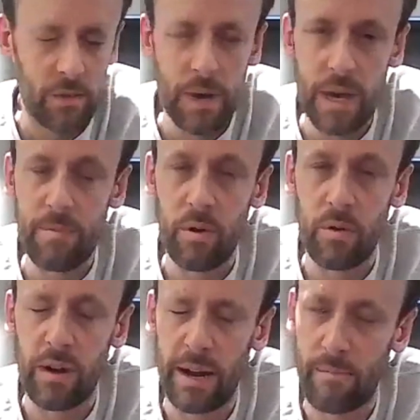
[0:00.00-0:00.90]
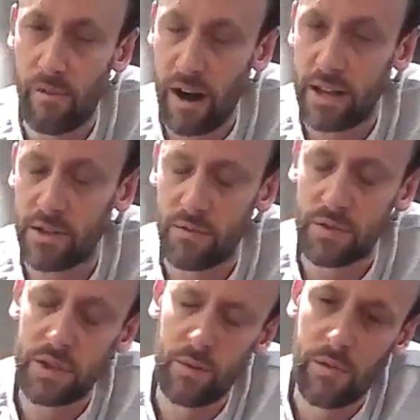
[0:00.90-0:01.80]
of people, and brands
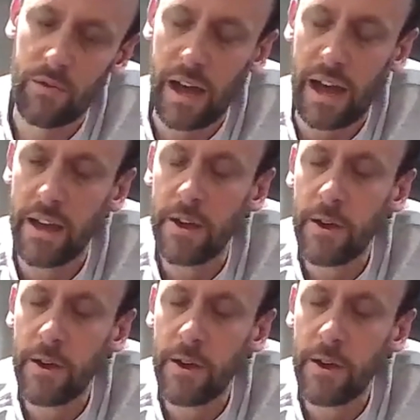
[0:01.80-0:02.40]
obviously with that.